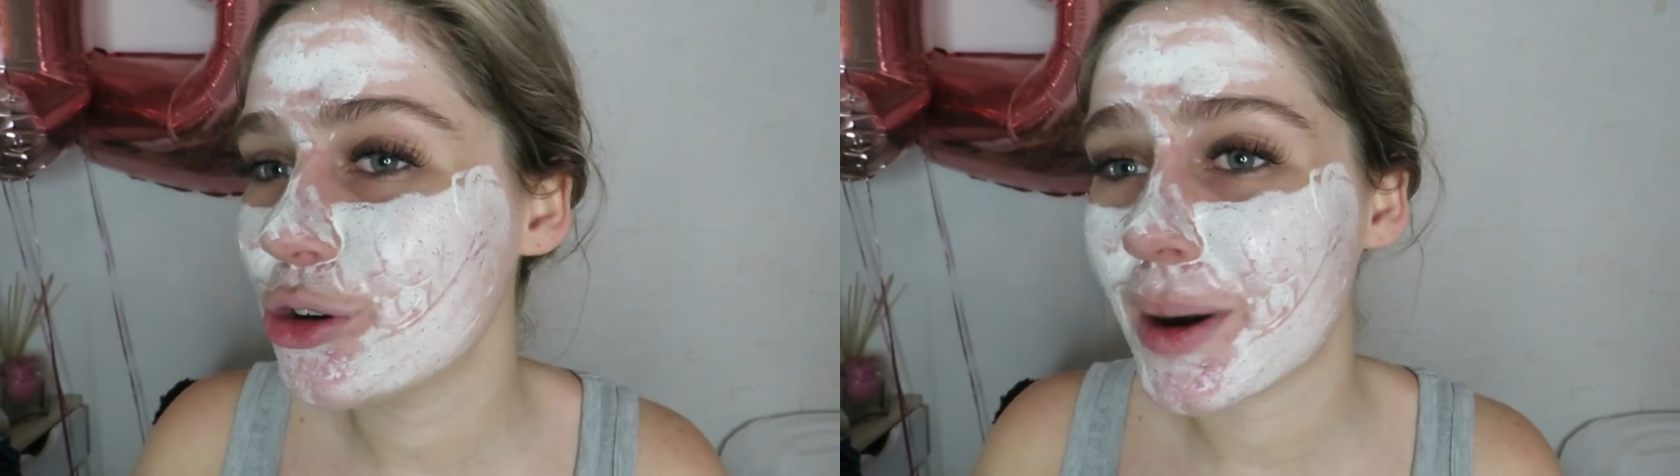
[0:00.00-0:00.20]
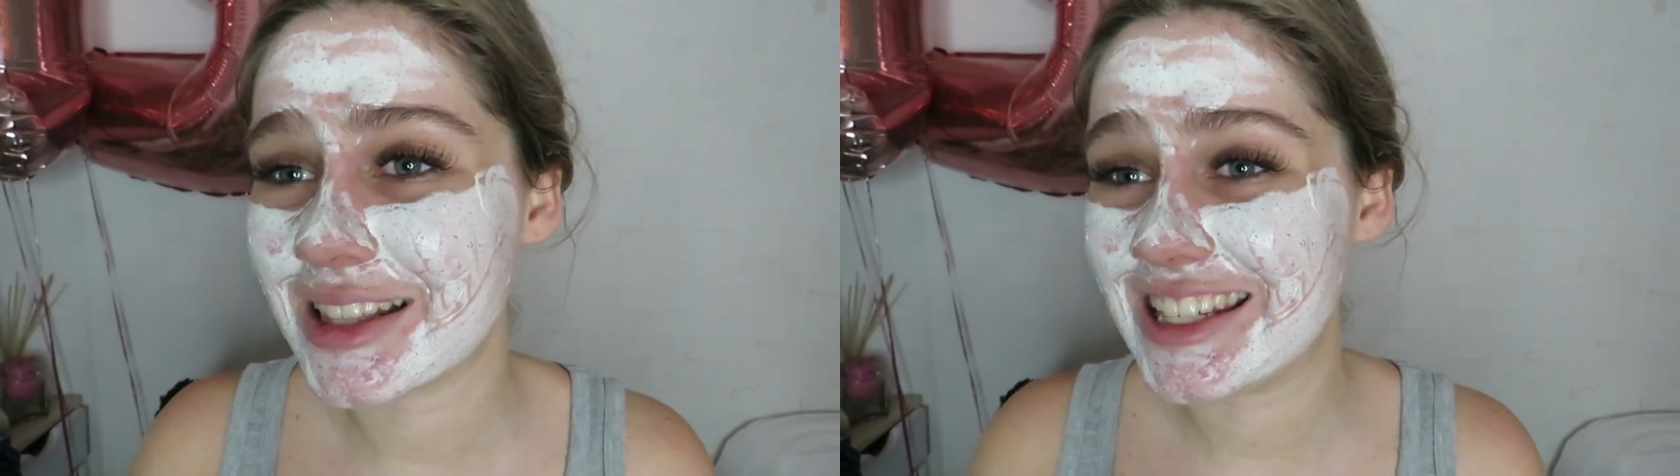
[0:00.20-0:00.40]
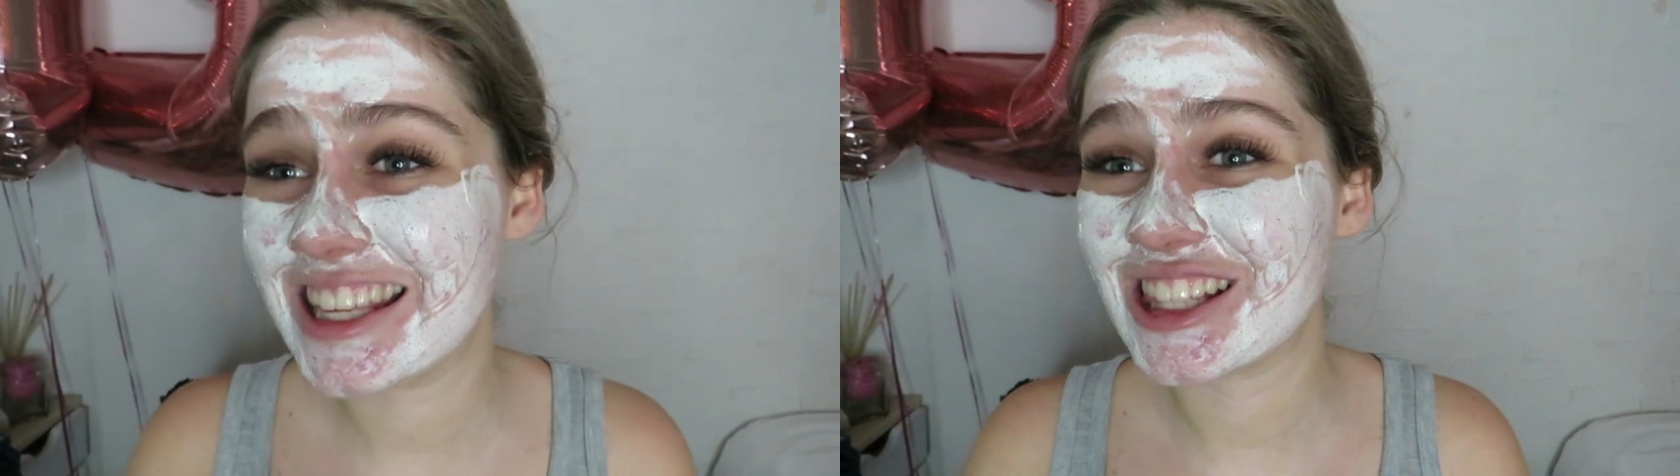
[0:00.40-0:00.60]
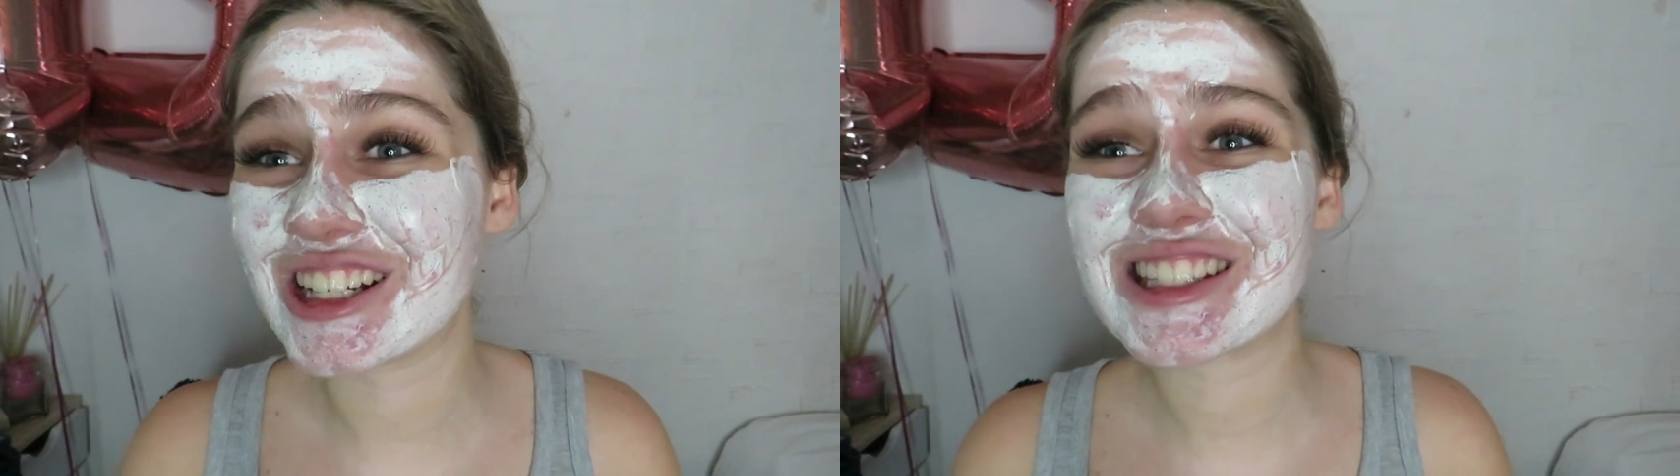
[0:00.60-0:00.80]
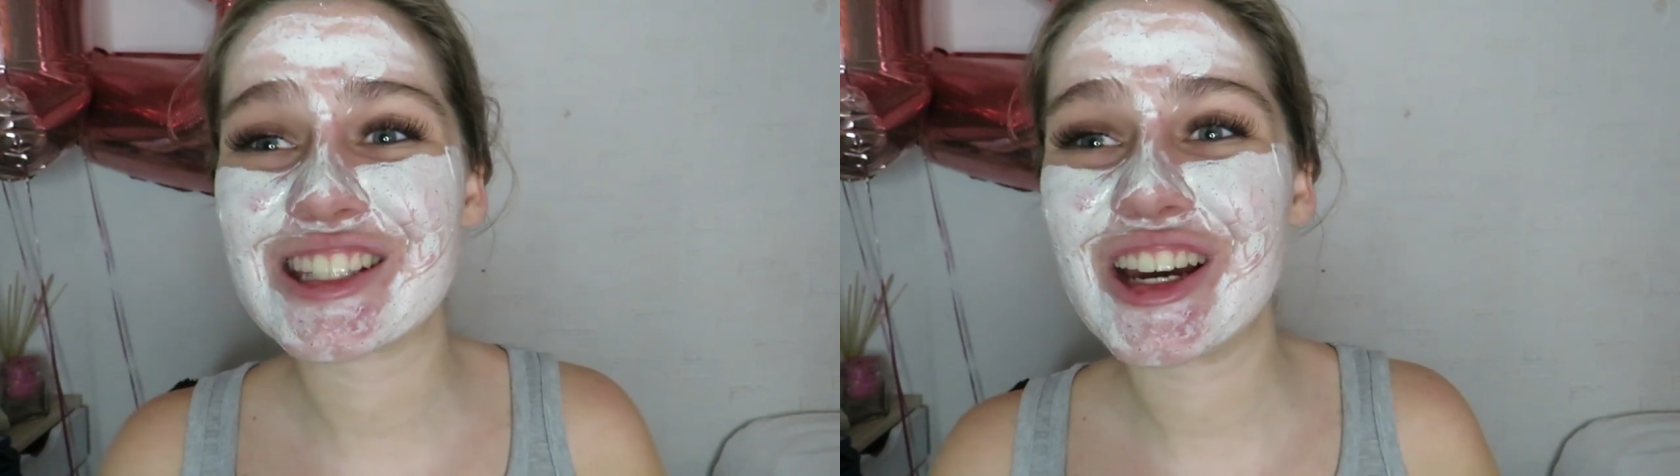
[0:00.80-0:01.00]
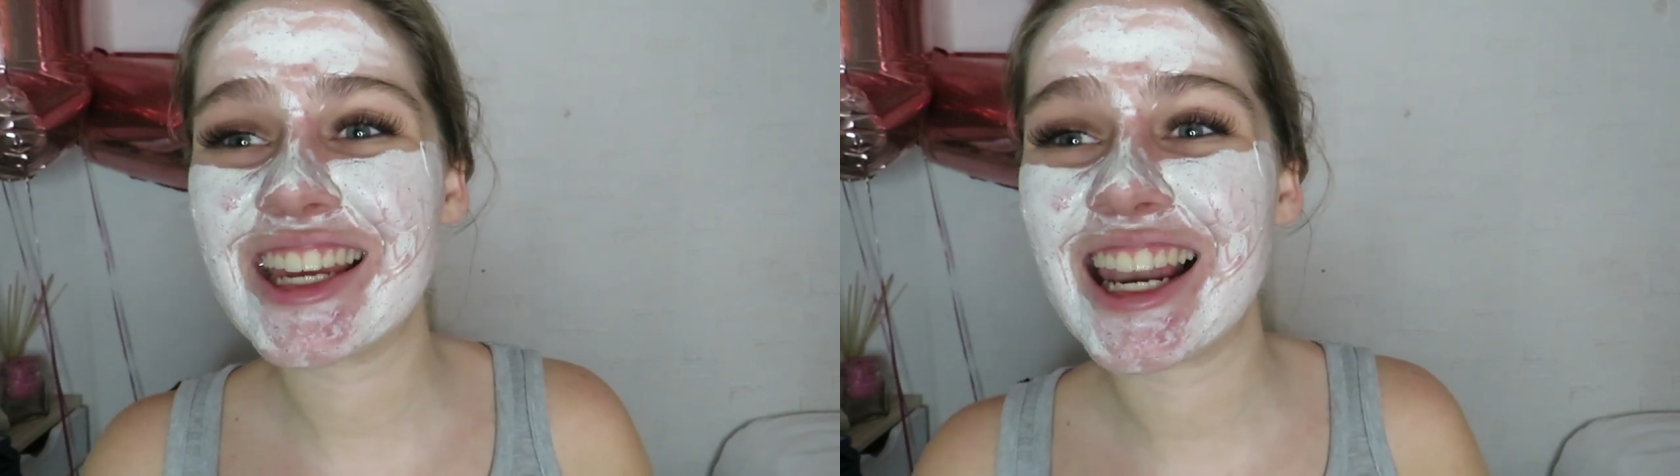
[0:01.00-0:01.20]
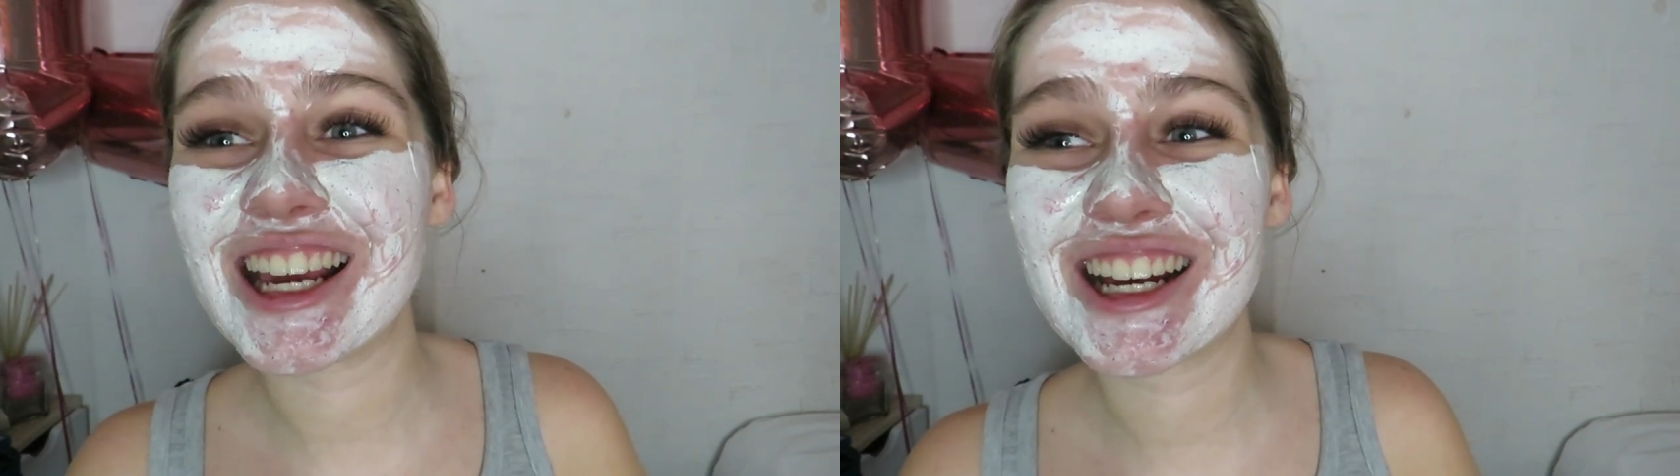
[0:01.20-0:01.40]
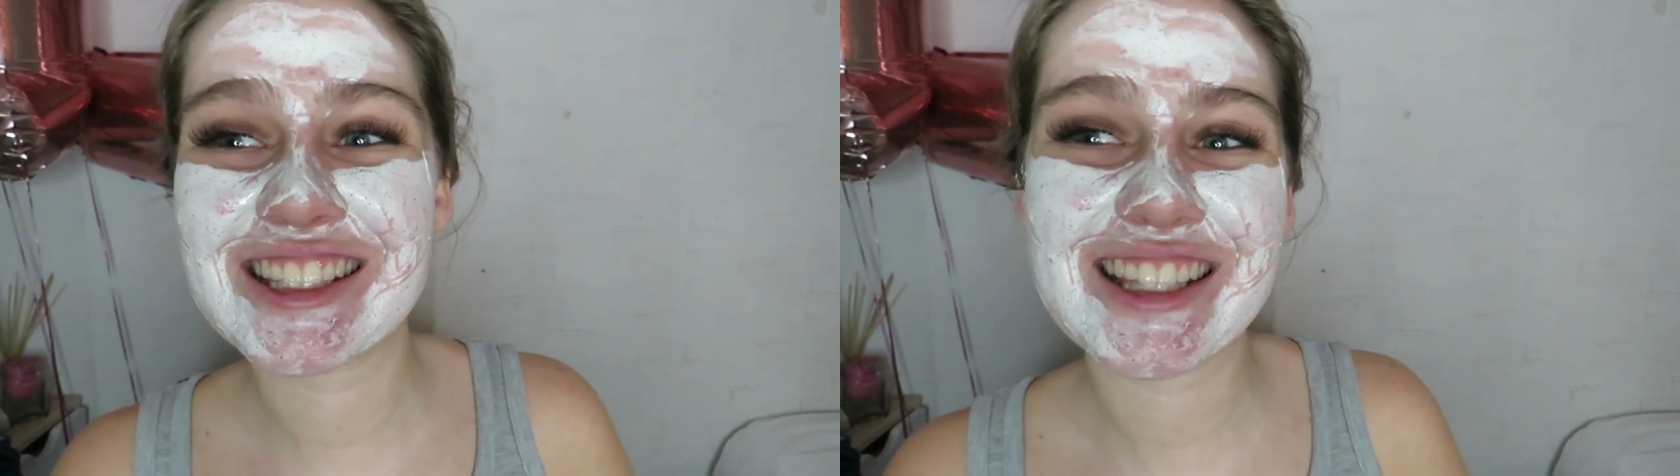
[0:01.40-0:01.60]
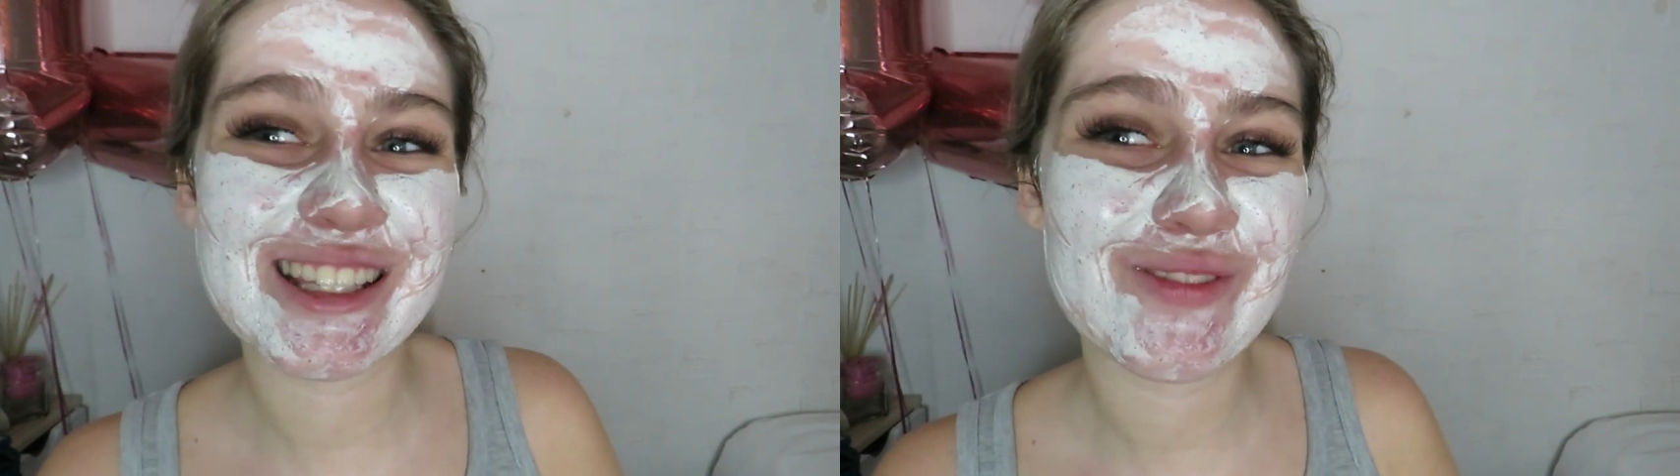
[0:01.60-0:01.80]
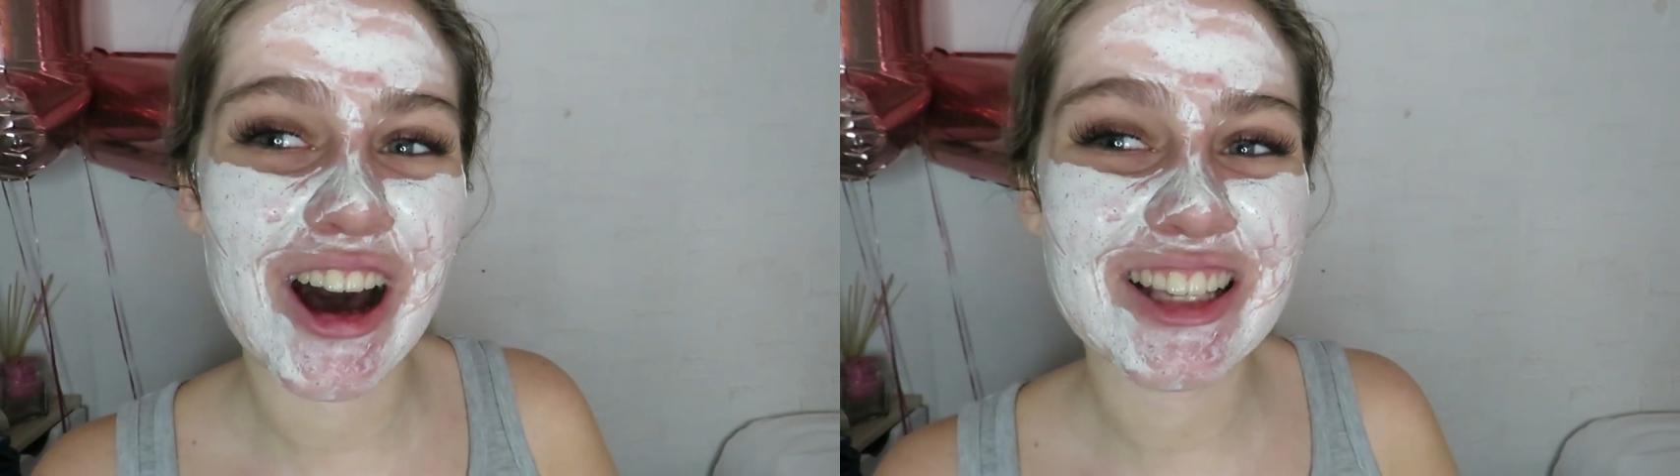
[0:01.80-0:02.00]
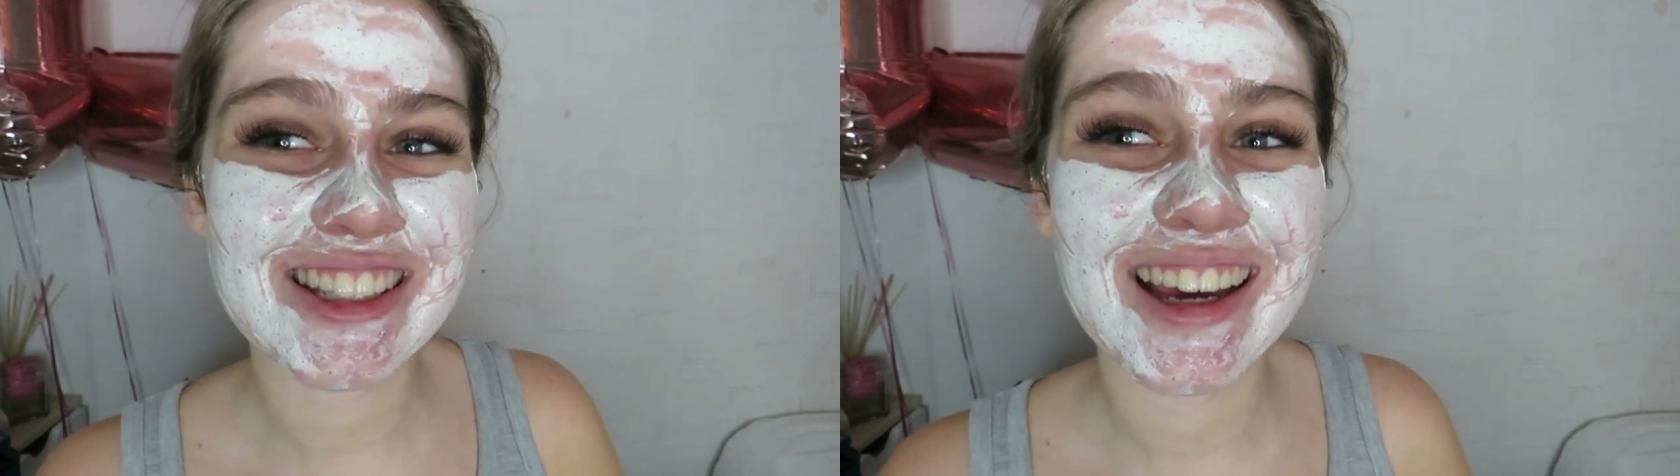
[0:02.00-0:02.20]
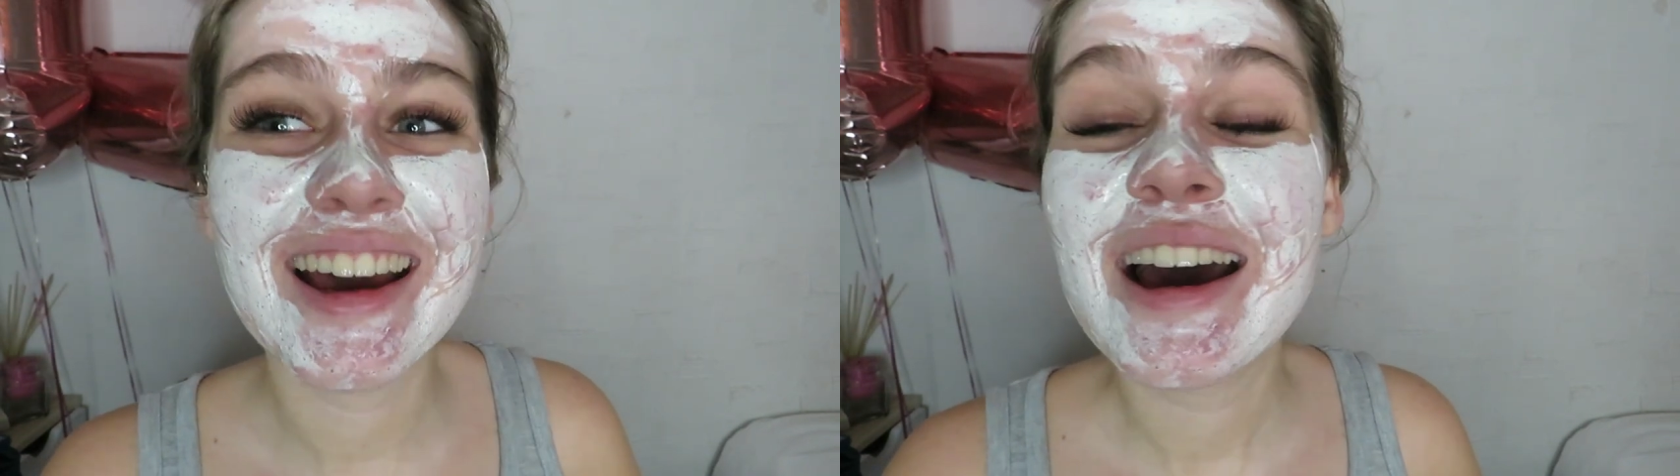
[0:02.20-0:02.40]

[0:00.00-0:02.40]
oh my teeth look so yellow because of this mask,